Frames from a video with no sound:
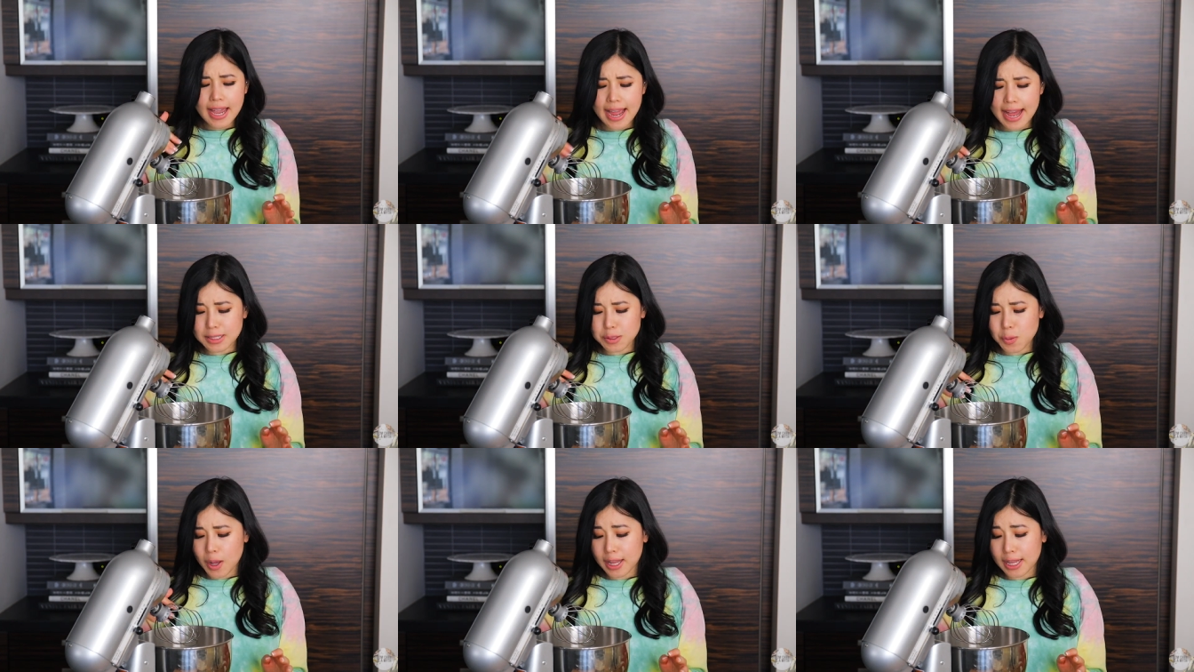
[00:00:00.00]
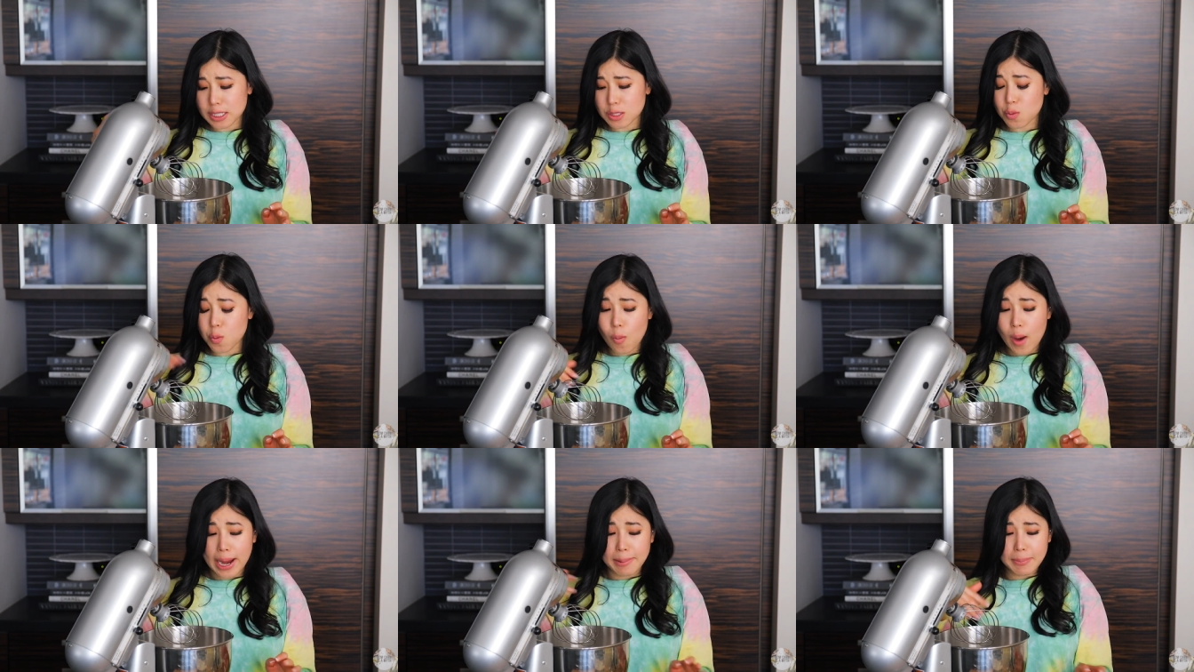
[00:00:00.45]
as well
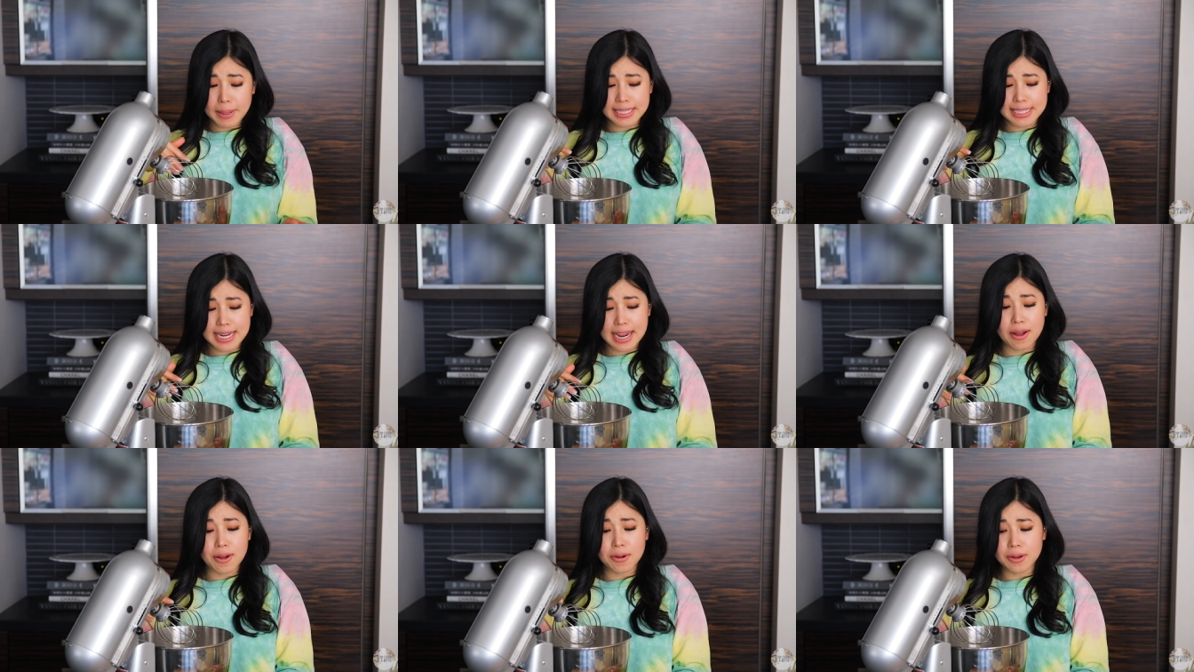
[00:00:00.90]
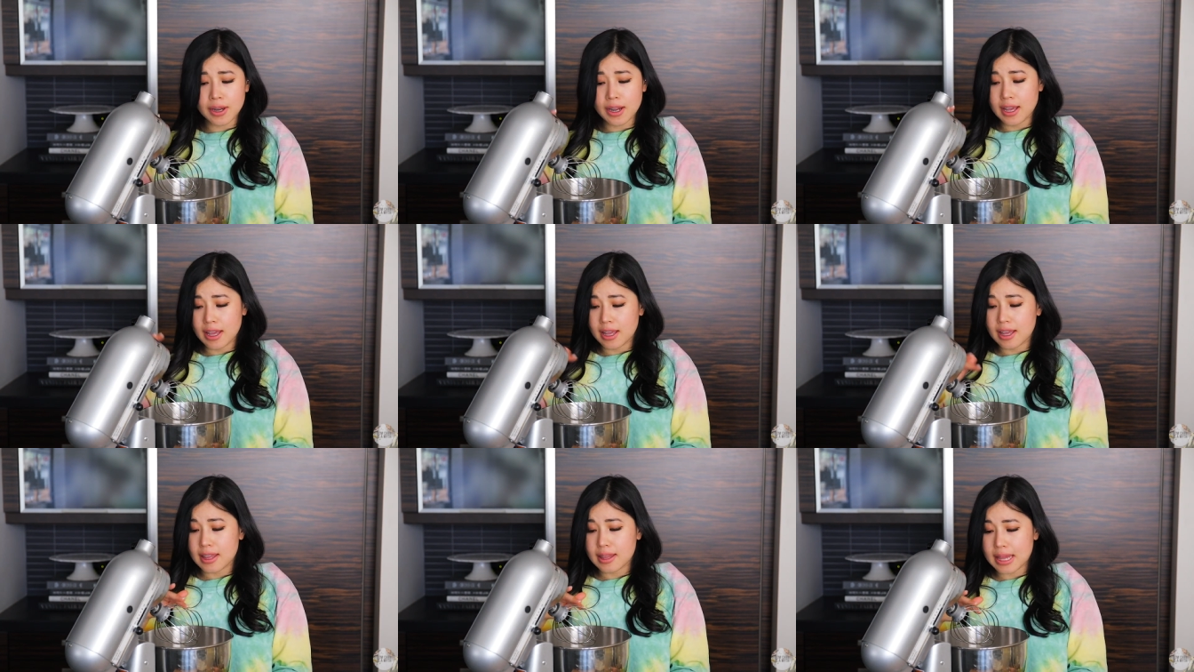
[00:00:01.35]
as wiping down
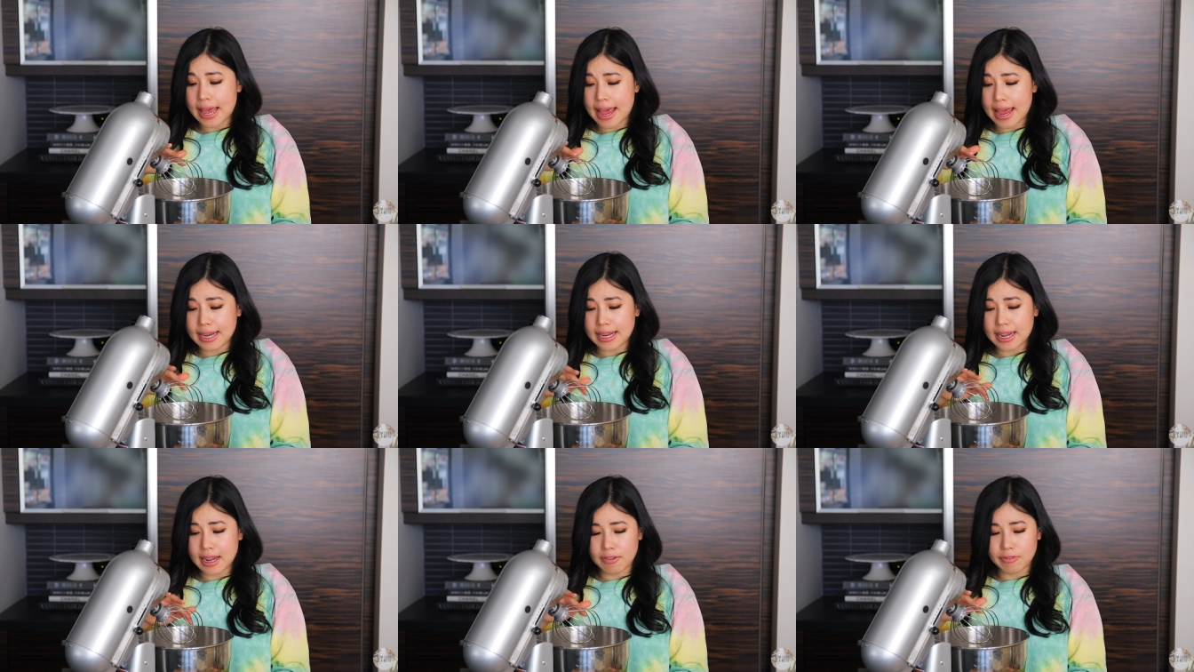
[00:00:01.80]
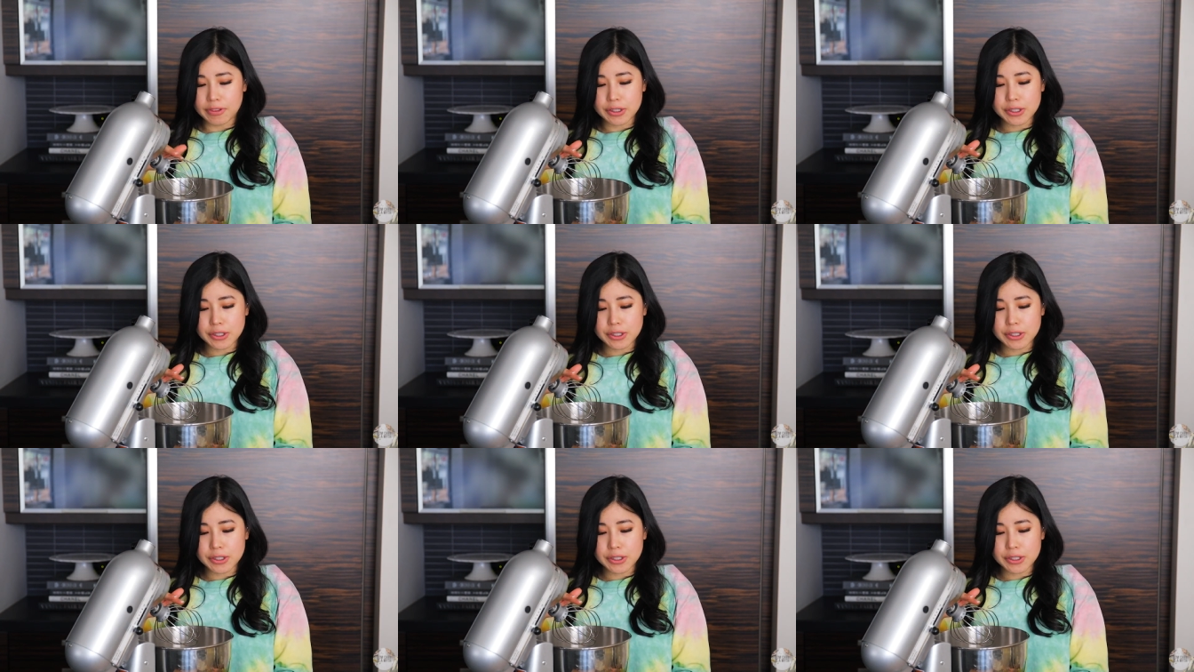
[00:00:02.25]
any of